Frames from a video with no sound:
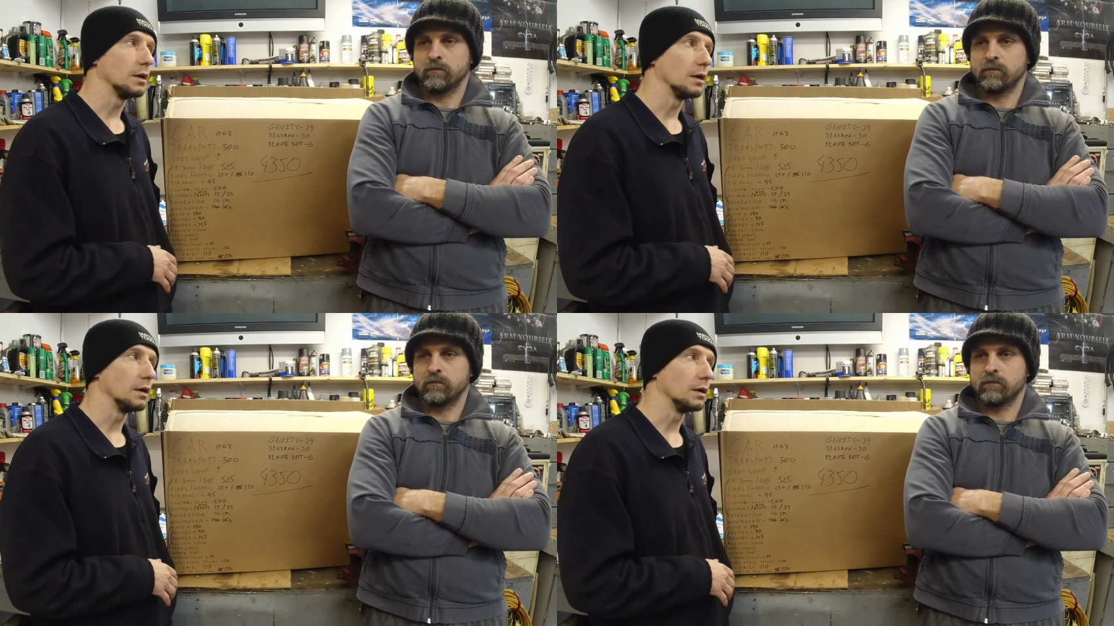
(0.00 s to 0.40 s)

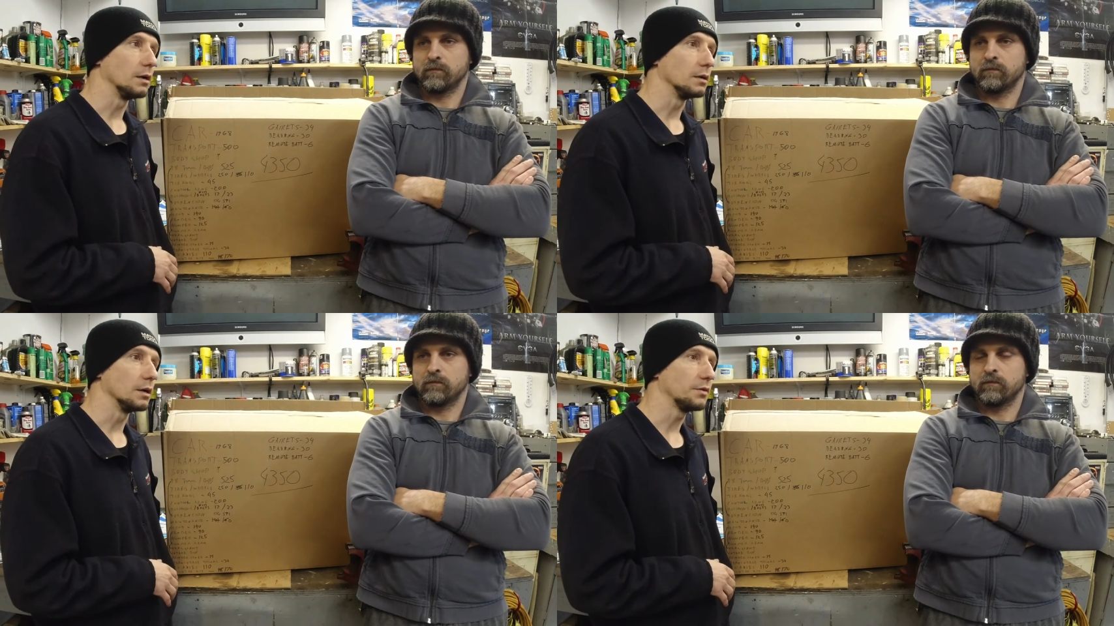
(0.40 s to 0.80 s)

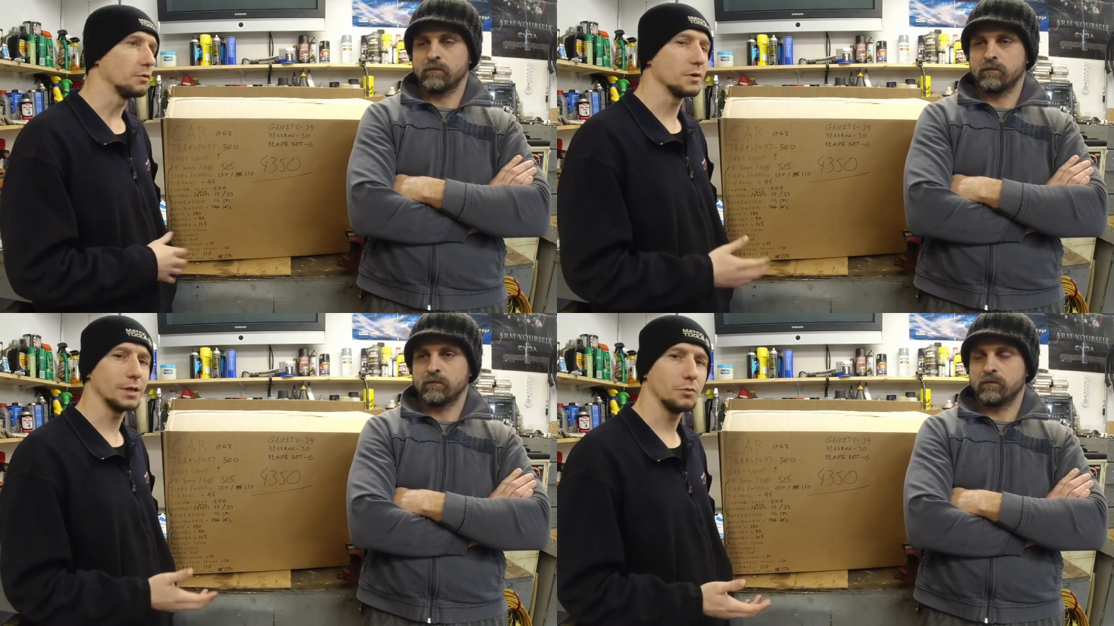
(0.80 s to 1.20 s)
Speaker 1: Uh, I
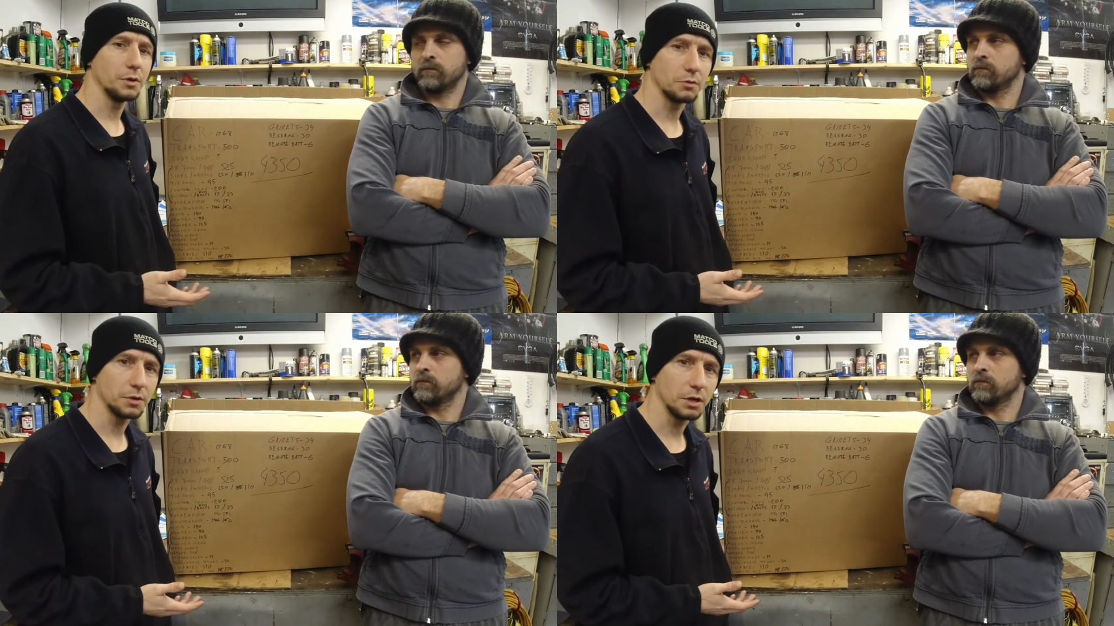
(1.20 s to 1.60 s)
think one day
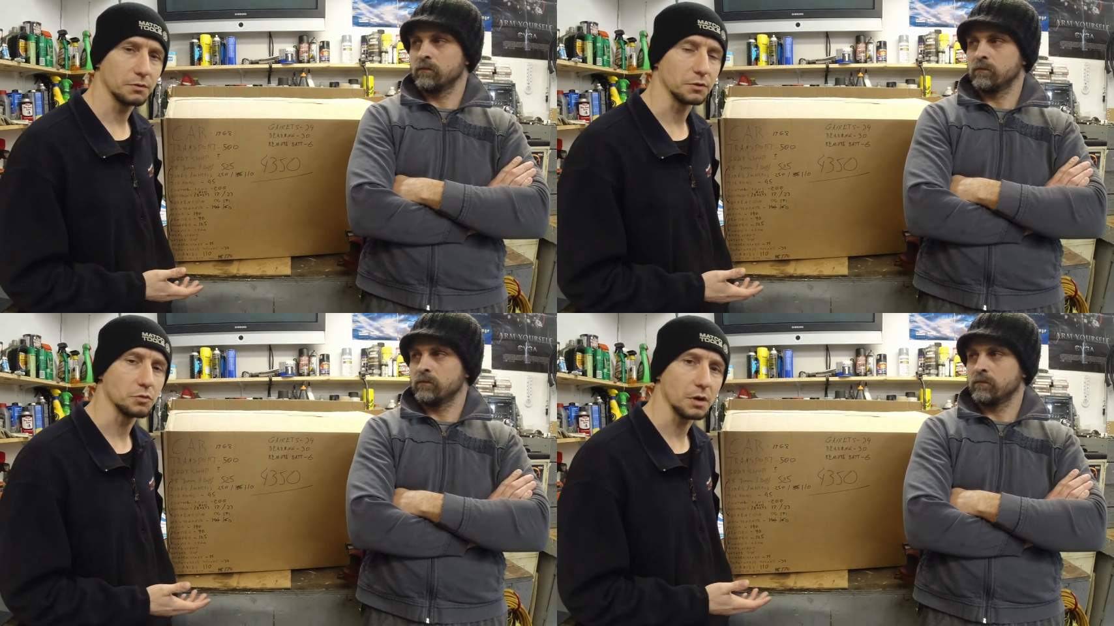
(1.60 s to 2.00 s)
we were
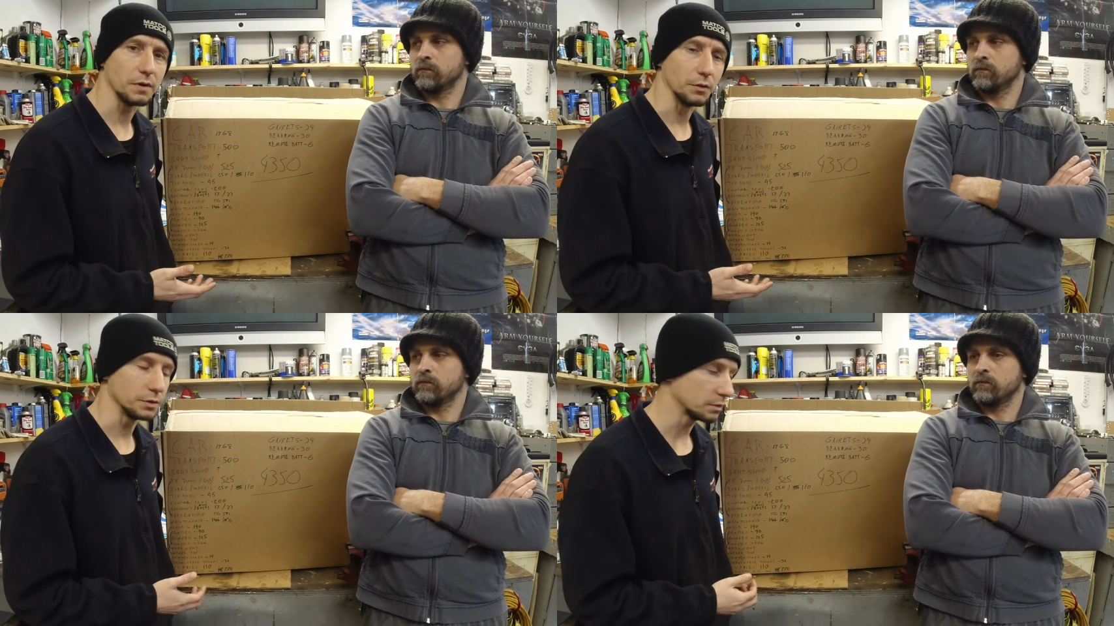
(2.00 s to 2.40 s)
here for
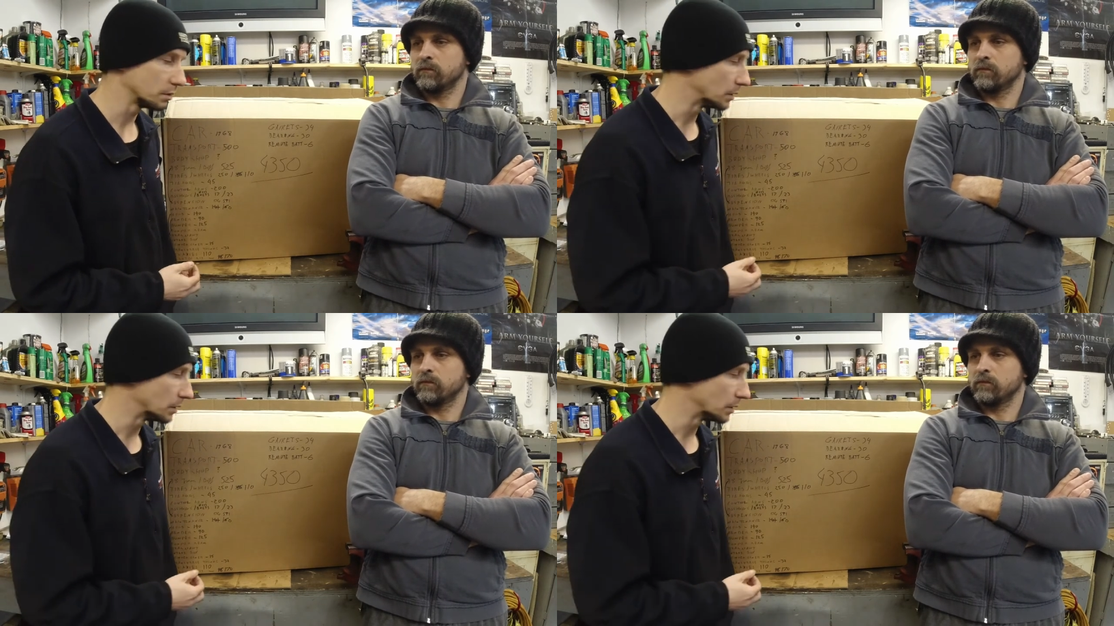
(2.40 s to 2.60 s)
12 hours.